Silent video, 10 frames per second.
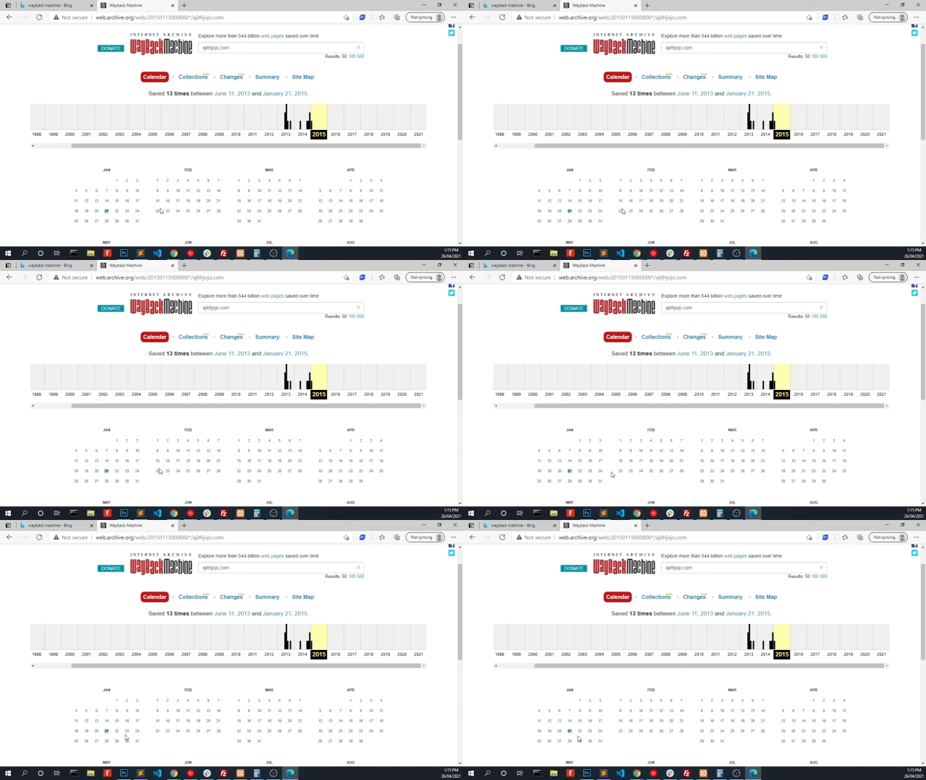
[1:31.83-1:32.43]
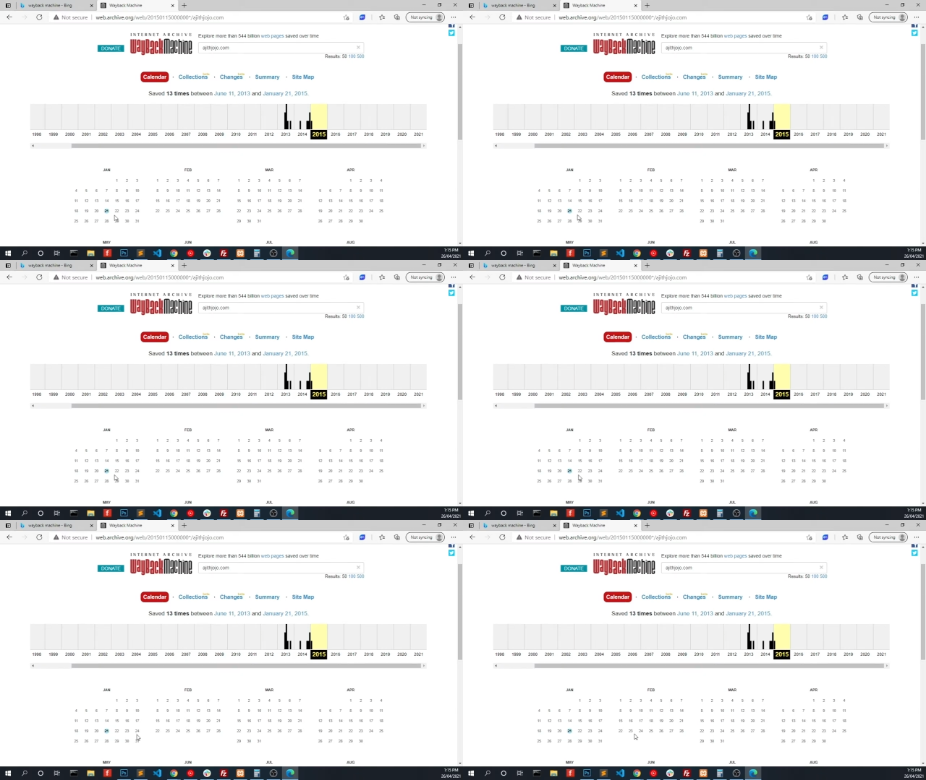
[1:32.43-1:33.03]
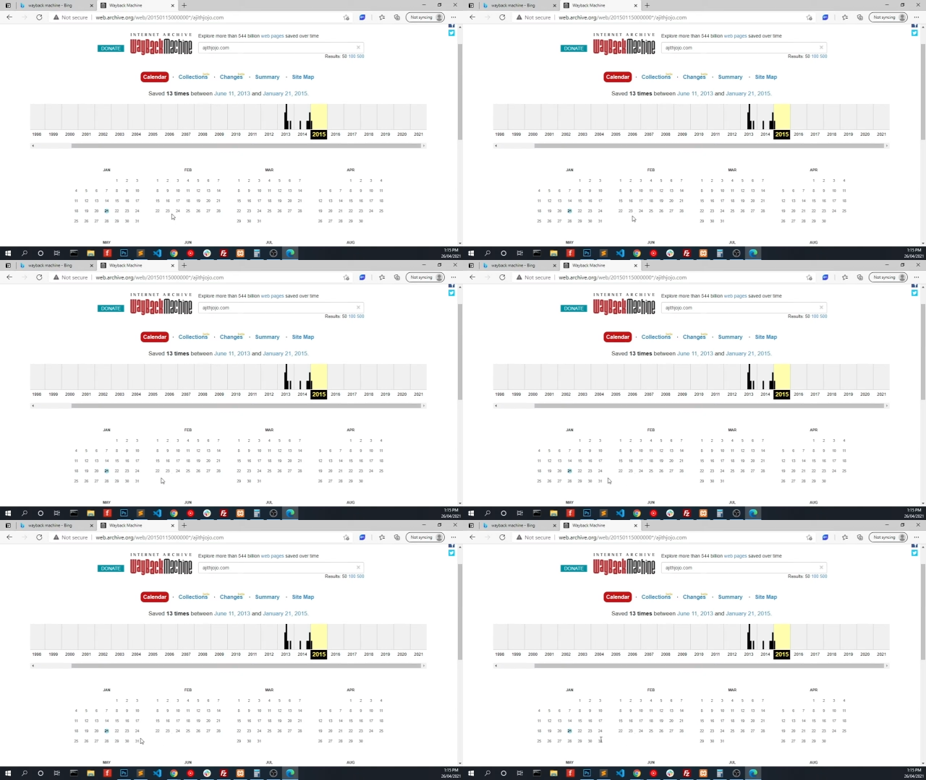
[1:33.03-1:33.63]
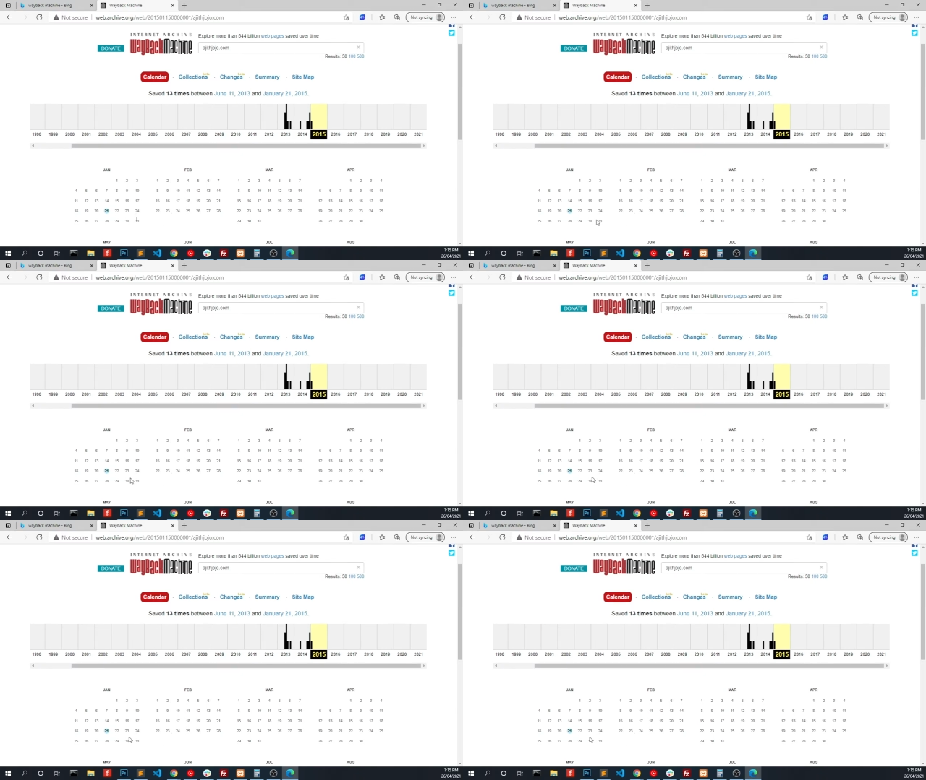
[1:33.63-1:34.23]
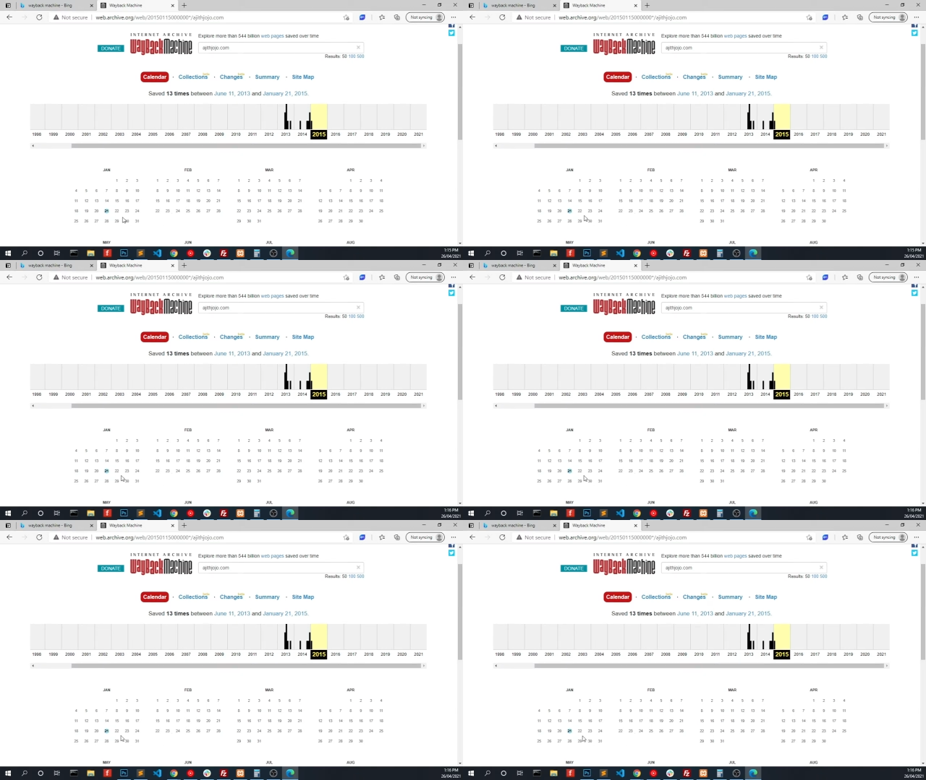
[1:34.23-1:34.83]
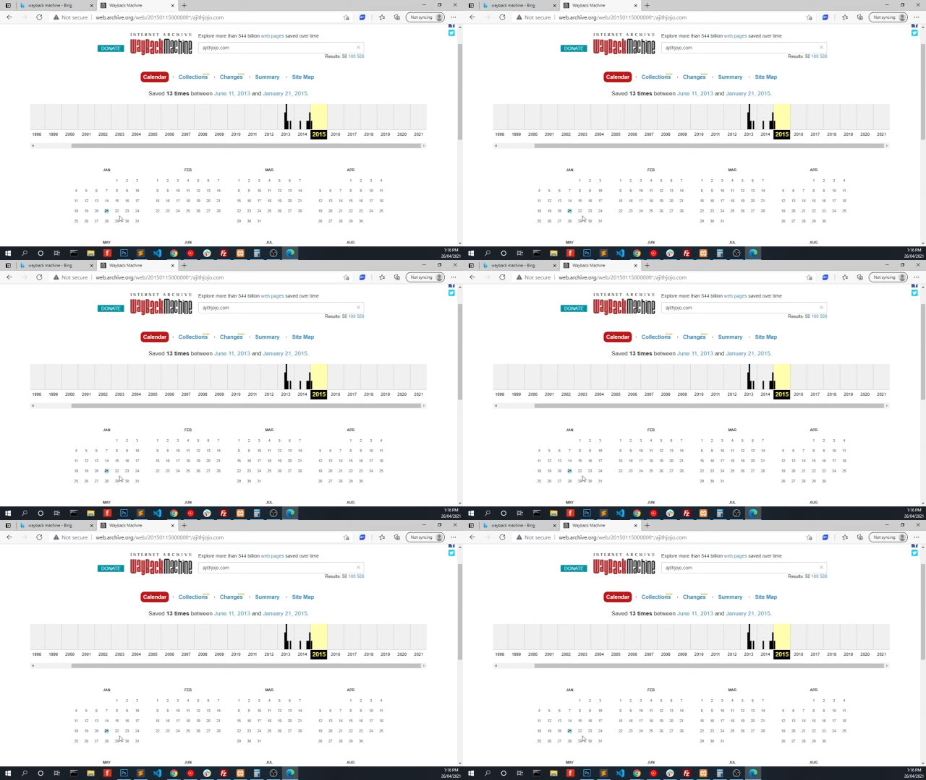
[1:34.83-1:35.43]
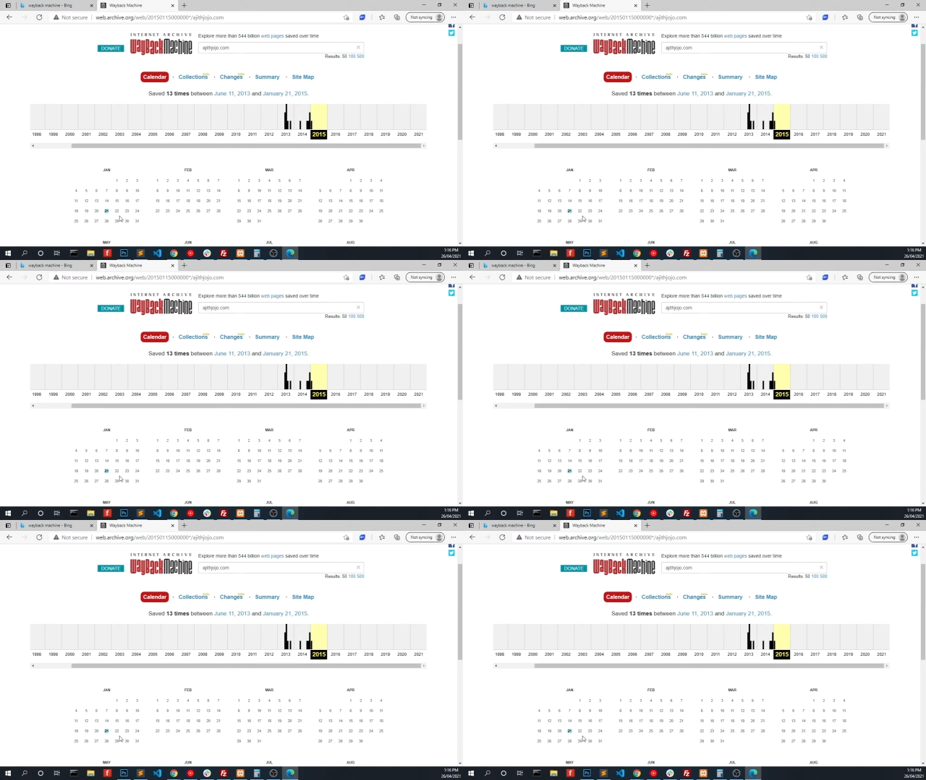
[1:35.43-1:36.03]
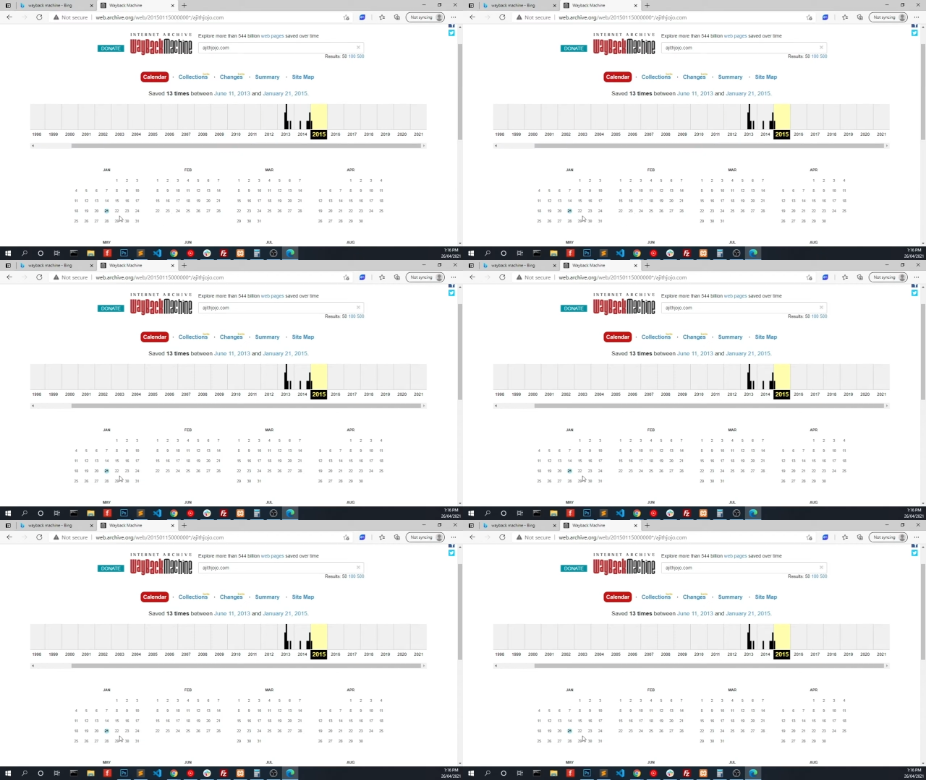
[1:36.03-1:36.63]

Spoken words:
No face is visible, so there are no lips to read.